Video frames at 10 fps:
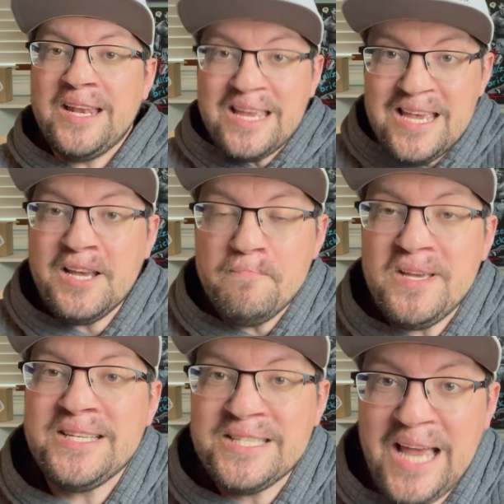he could
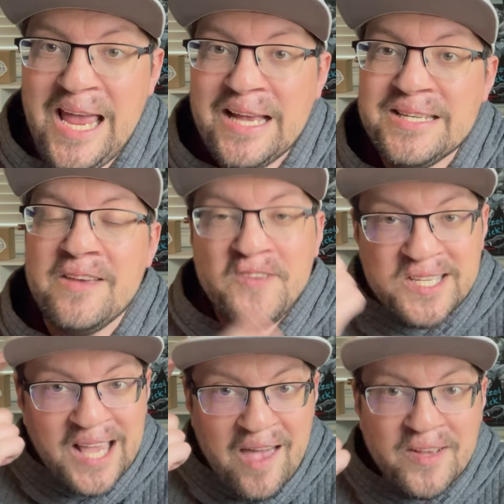be detained if
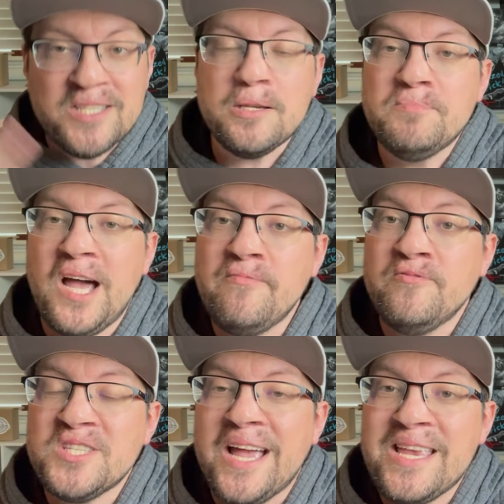he's having some type
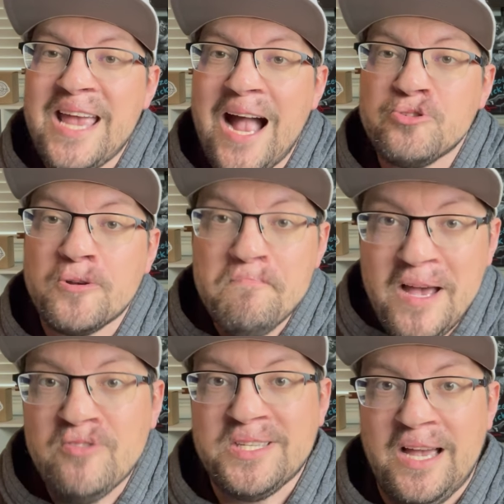of psychiatric
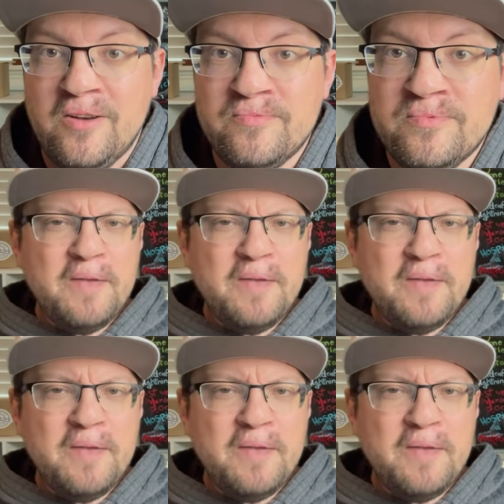meltdown.